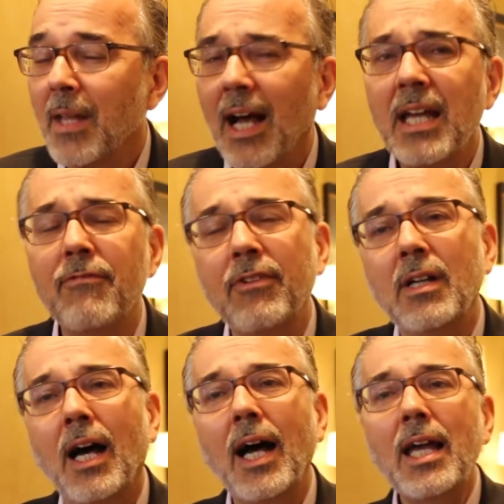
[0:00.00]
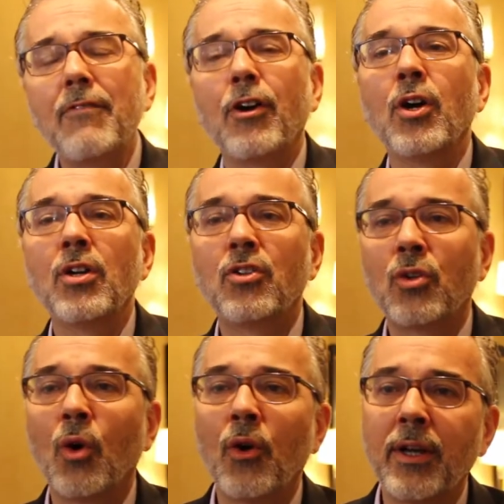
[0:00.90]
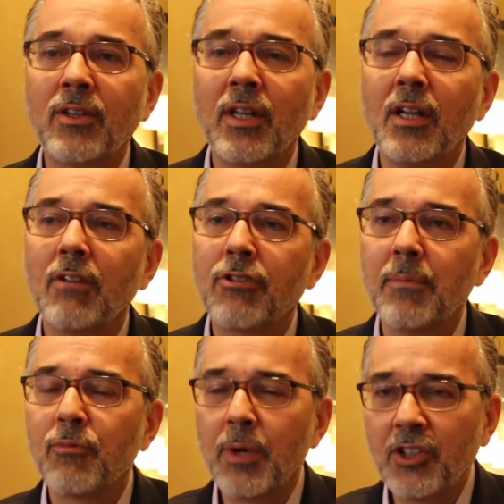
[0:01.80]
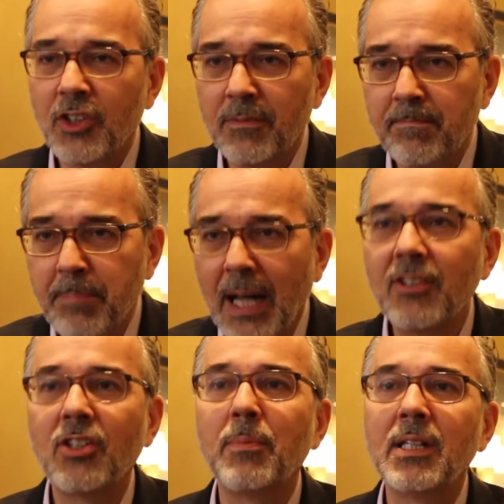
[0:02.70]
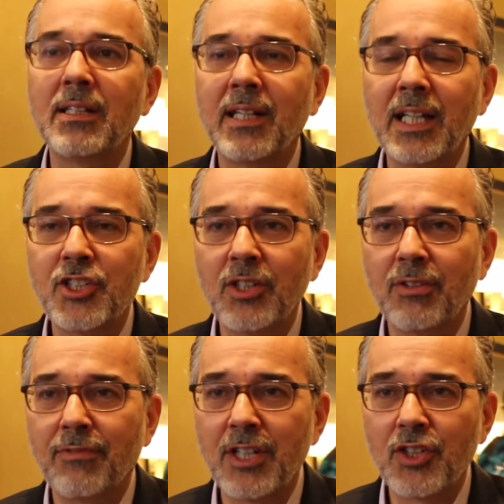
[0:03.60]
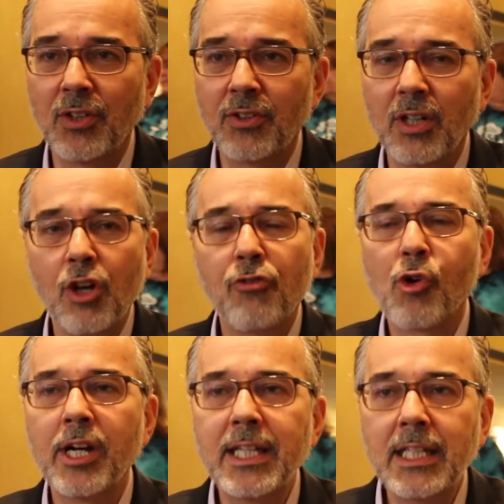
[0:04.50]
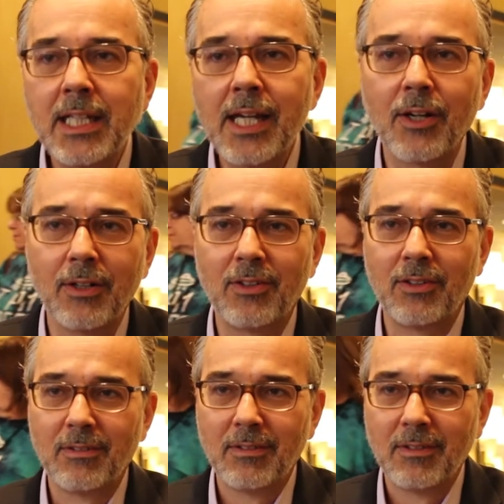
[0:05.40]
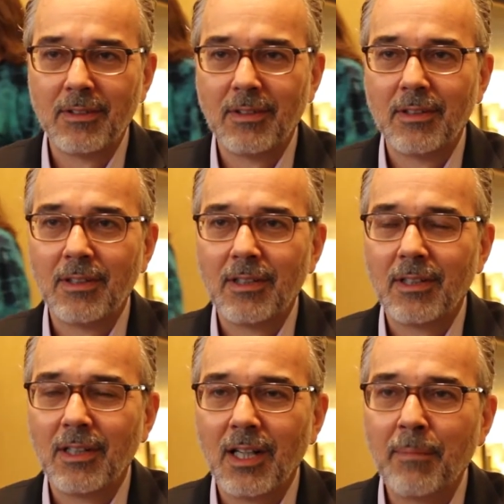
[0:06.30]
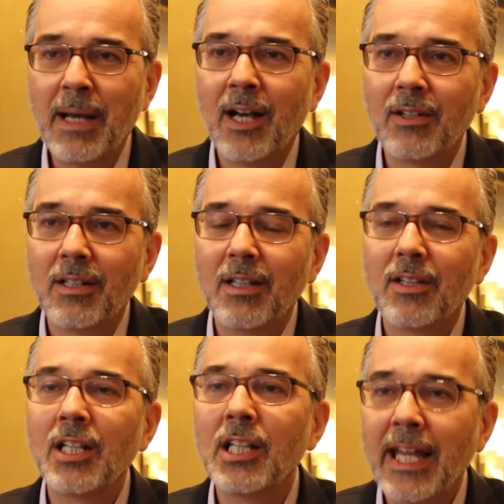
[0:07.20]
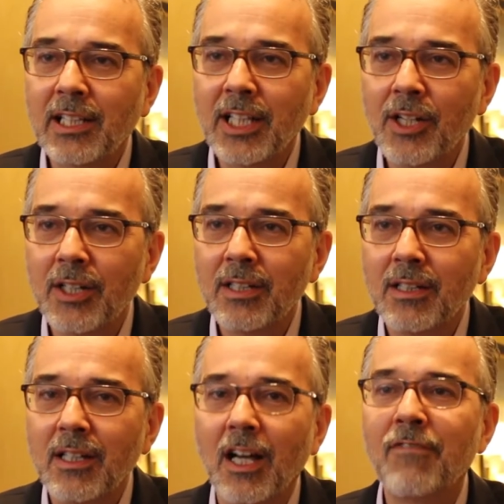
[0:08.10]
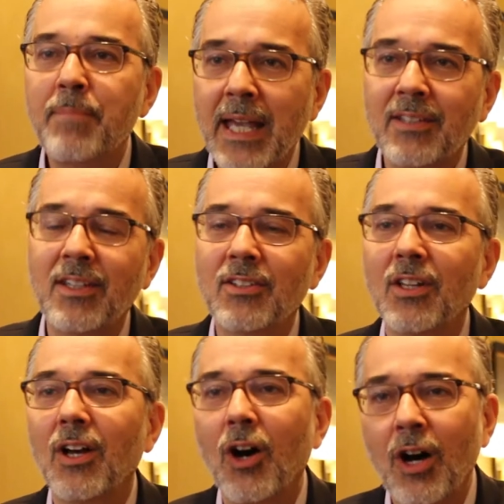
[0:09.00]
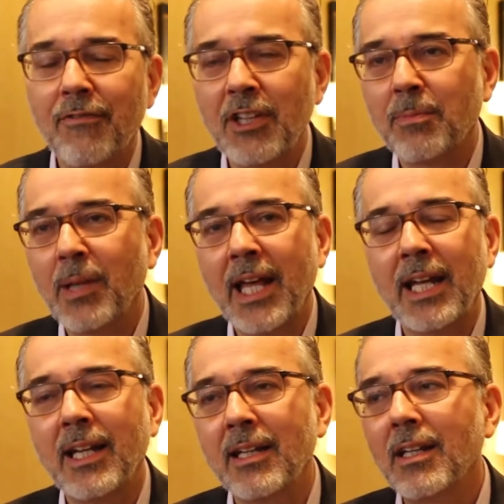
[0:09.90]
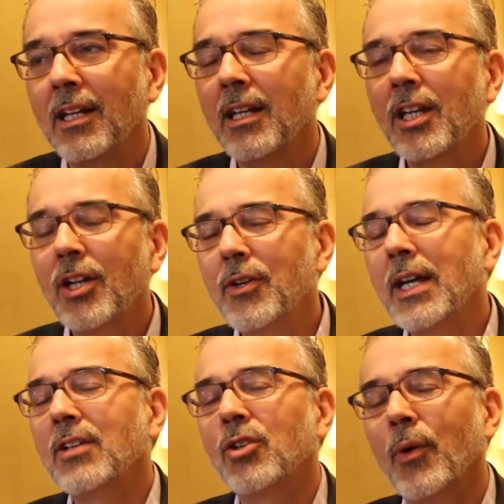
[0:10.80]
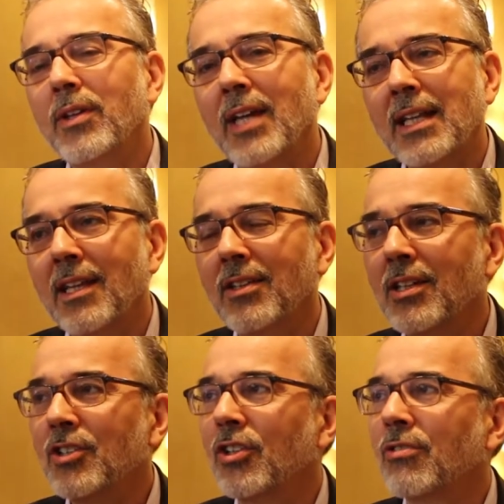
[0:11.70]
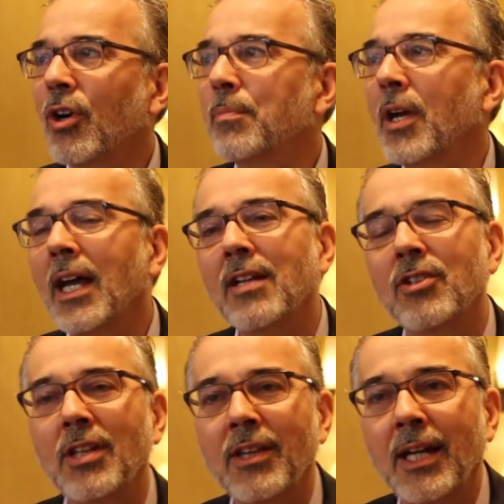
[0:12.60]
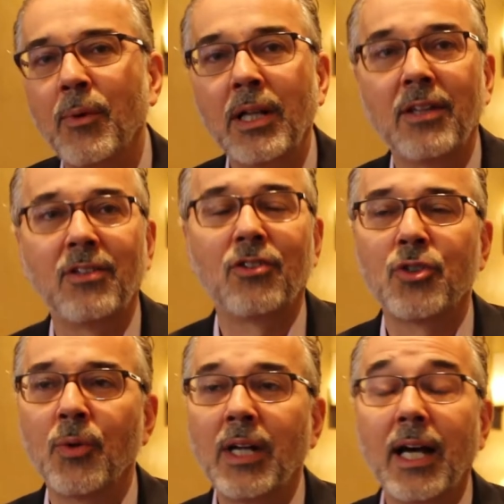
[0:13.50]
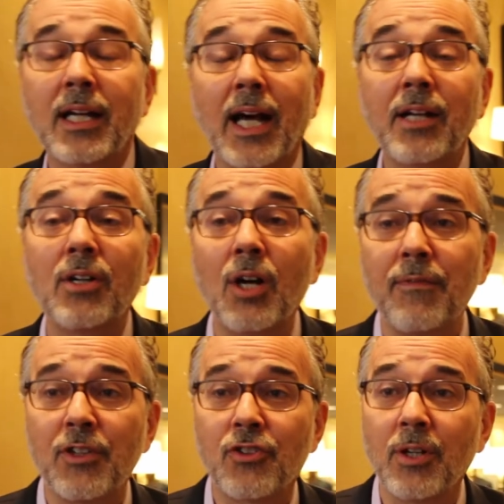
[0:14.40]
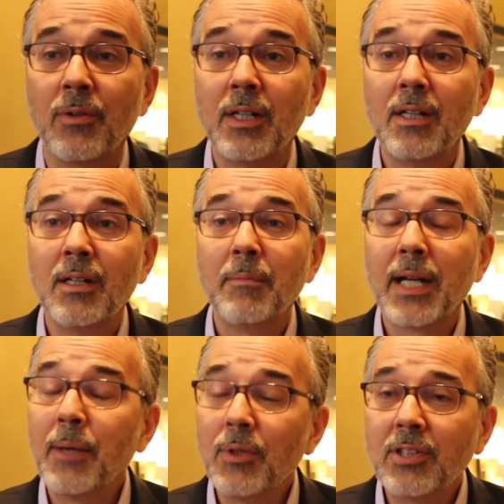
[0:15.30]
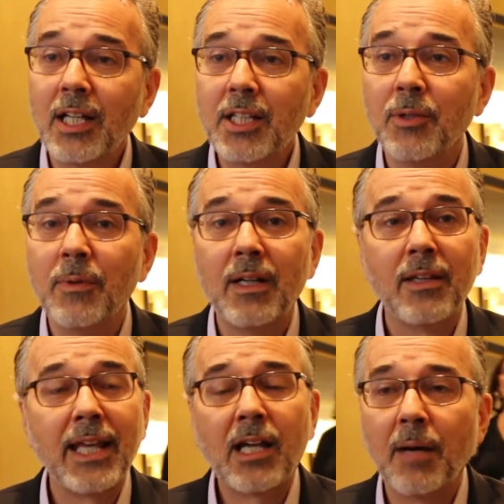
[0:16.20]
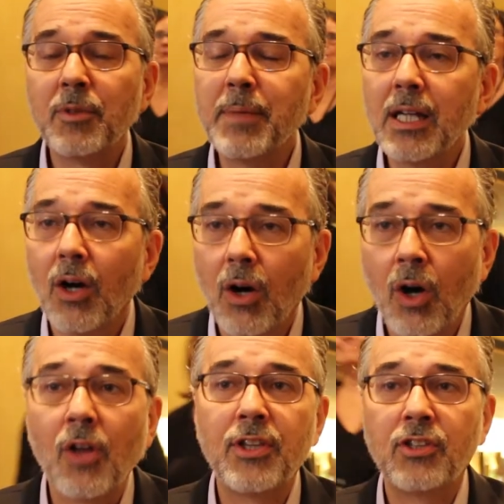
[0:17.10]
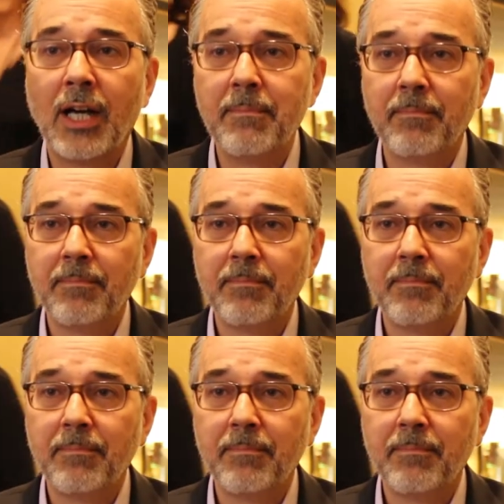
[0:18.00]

I have I have heard stories from responsible intelligence officials for years about the likelihood of bases off this planet. And you know, you get stories like this and you just throw up your hands and you think, well, is this true or not? And I don't know if it's true. But I will tell you, they come to me all the time.